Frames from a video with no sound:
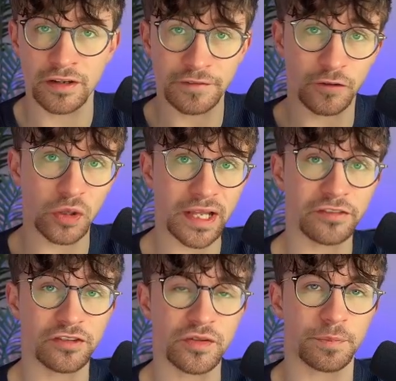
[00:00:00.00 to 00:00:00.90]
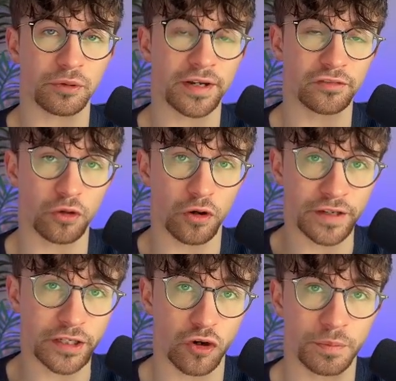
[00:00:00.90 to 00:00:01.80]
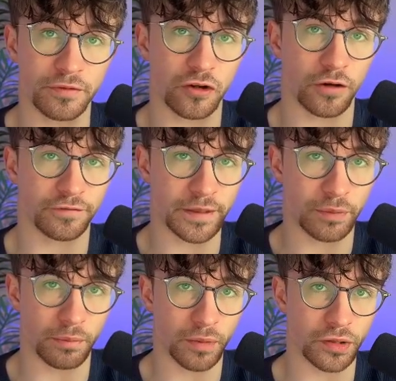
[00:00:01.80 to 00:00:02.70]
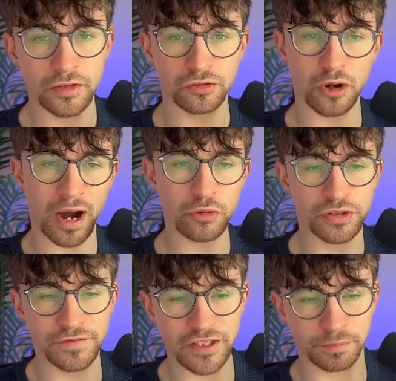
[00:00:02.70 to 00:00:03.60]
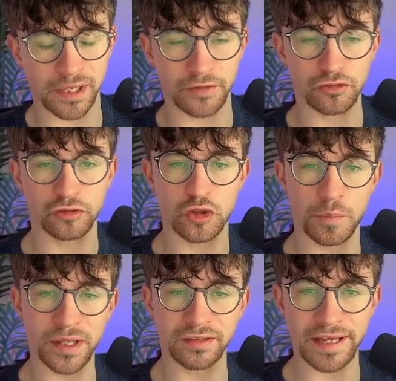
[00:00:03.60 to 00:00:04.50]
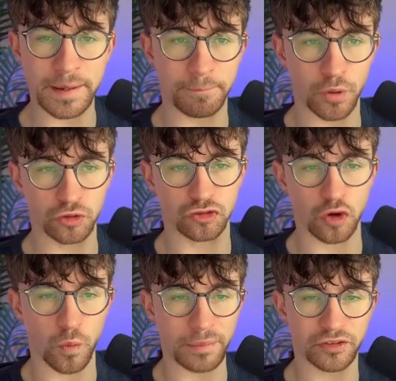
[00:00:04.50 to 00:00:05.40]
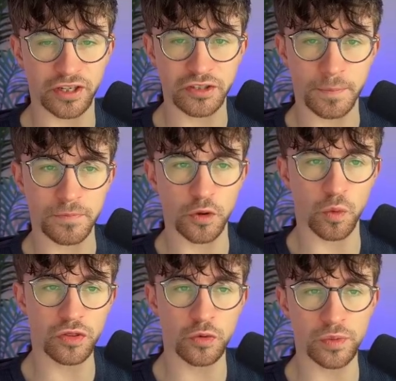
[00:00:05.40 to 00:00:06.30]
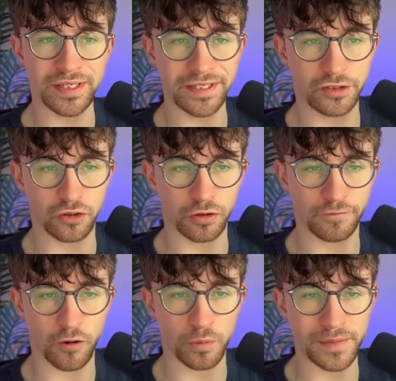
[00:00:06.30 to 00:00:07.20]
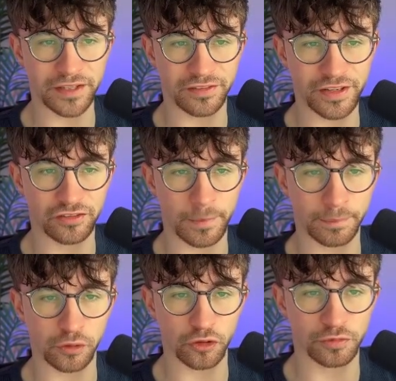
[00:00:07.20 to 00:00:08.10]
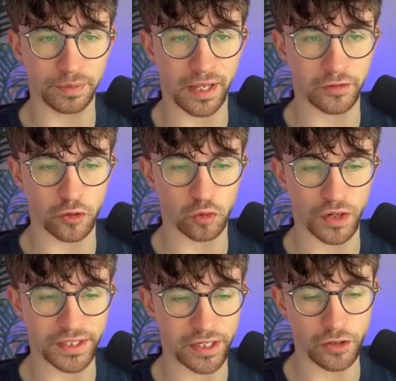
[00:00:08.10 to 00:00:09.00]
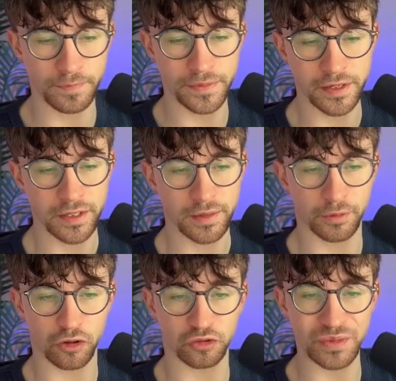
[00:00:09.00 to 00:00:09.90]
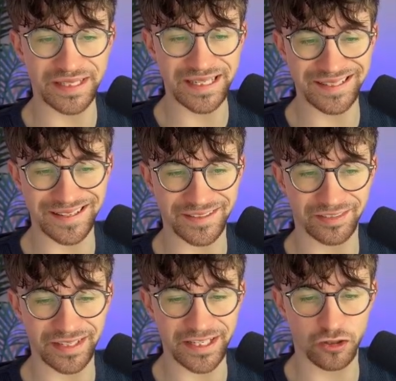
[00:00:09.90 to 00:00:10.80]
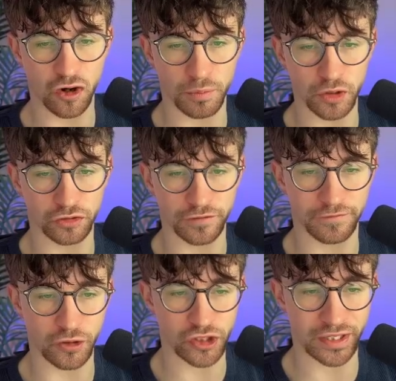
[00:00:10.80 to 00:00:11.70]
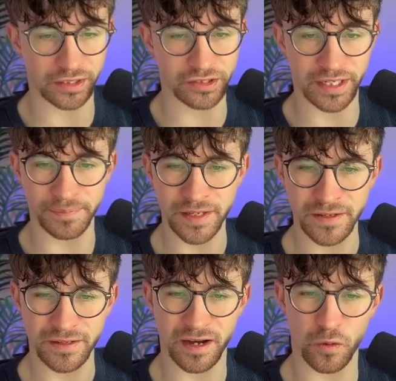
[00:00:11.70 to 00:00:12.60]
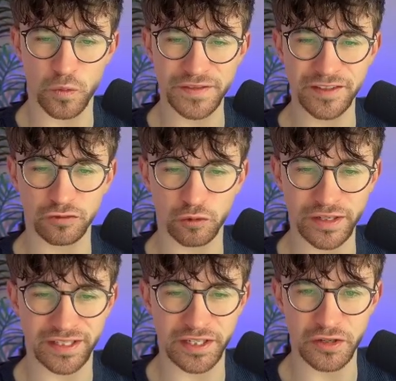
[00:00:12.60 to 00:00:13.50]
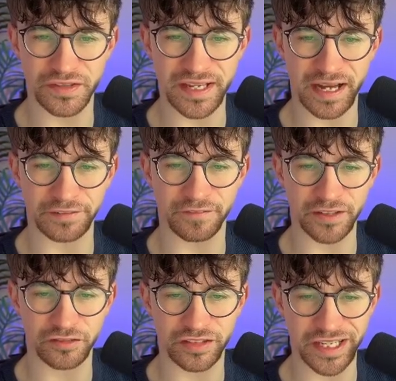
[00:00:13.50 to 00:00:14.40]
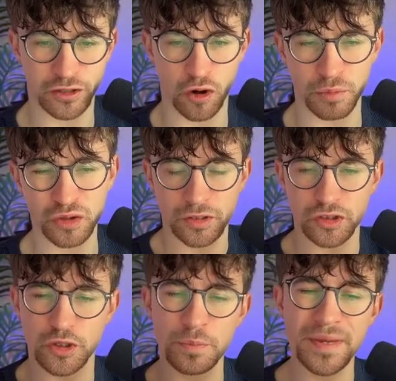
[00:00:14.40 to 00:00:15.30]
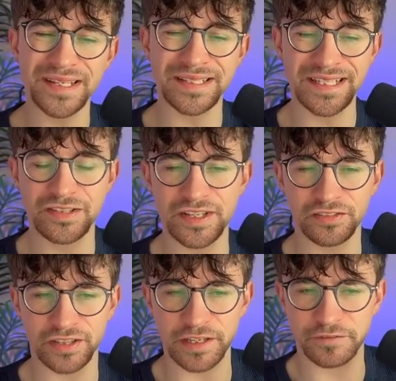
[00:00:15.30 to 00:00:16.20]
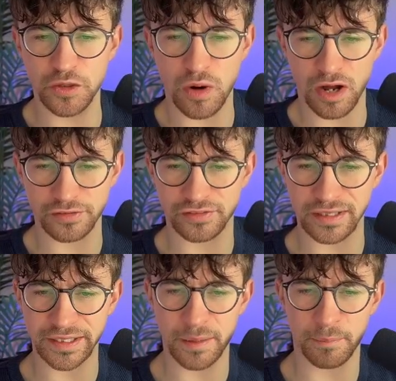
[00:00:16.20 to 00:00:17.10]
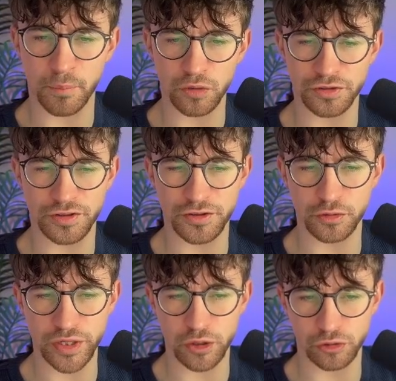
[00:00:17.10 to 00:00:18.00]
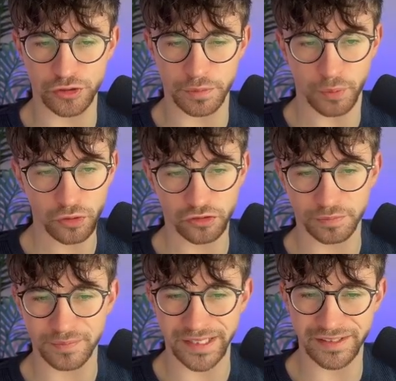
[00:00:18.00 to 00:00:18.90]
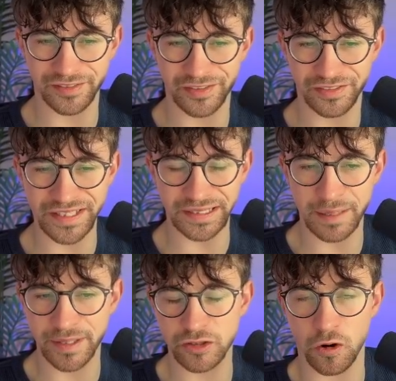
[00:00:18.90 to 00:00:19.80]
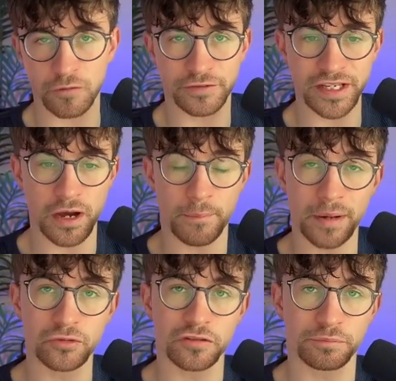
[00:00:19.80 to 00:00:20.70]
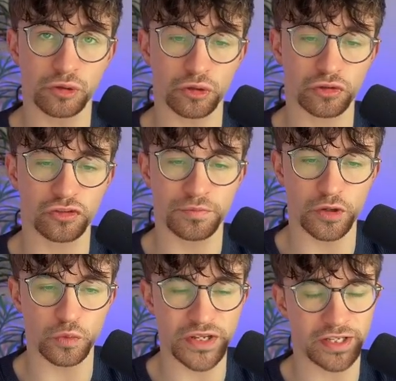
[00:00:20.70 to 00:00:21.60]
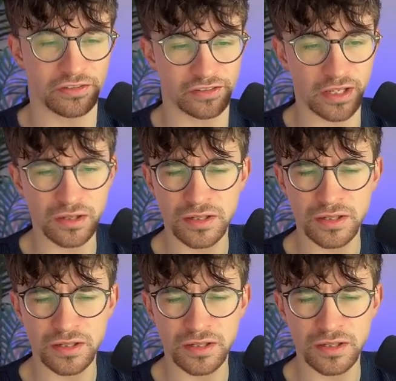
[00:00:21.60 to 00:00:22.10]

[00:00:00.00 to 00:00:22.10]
for less than the price of a cup of coffee per month. So out of these plans to build a bookstore website, the one that we need to go for is this plus plan right here, because we need this e-commerce functionality. With this right here, the advanced e-commerce, you may need this if you are selling more than 300 books. Like, this is the limit of the amount of products that we can sell.